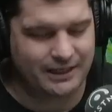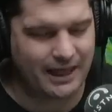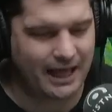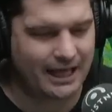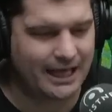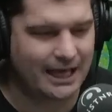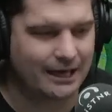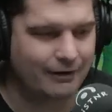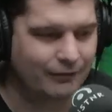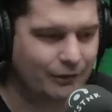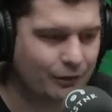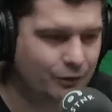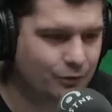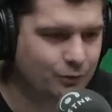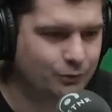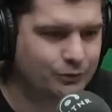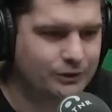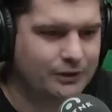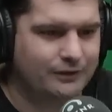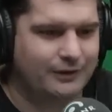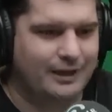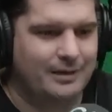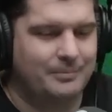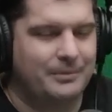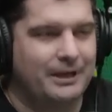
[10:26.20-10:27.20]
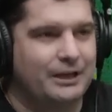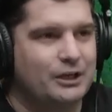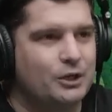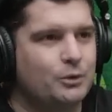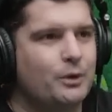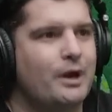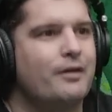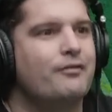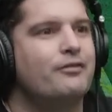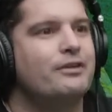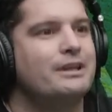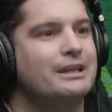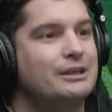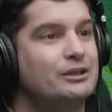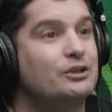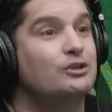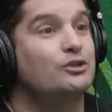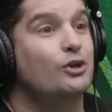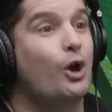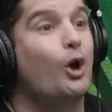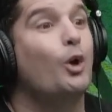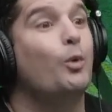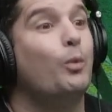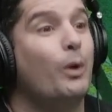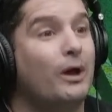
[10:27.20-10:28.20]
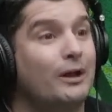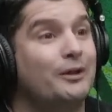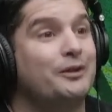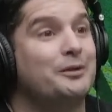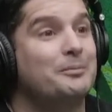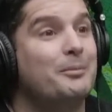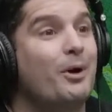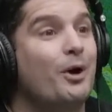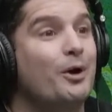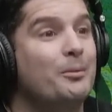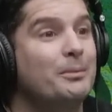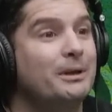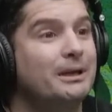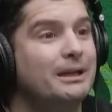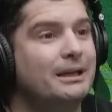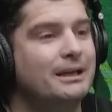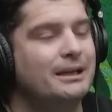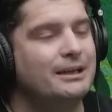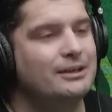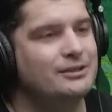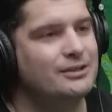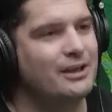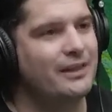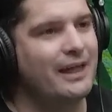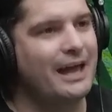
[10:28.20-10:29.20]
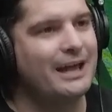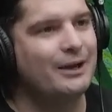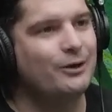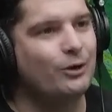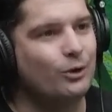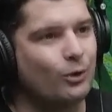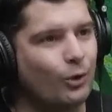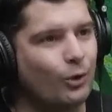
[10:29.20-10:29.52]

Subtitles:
they are a good club. They do everything so well at the moment. So they got